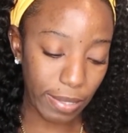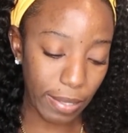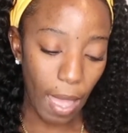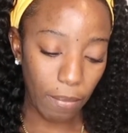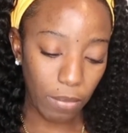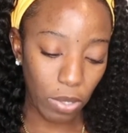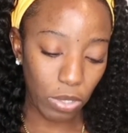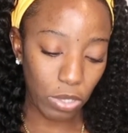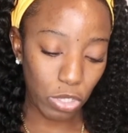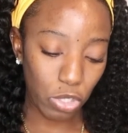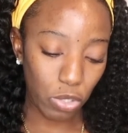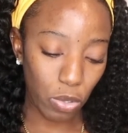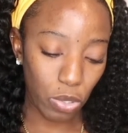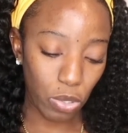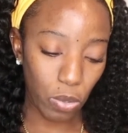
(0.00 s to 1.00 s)
I'm gonna
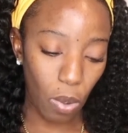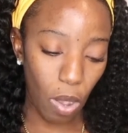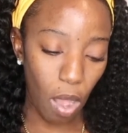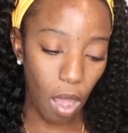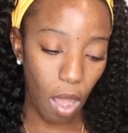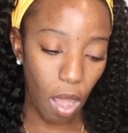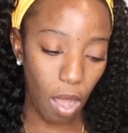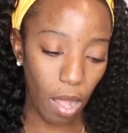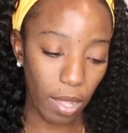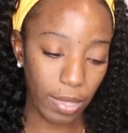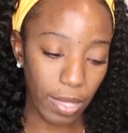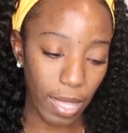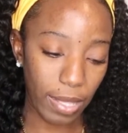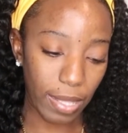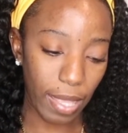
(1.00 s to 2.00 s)
show you
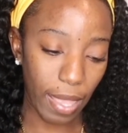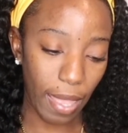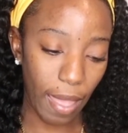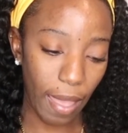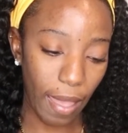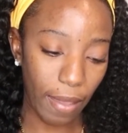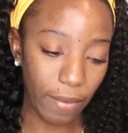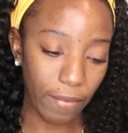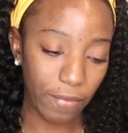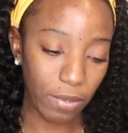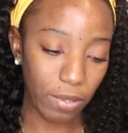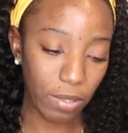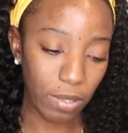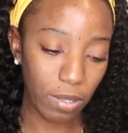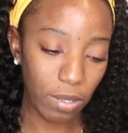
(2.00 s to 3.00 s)
all that they have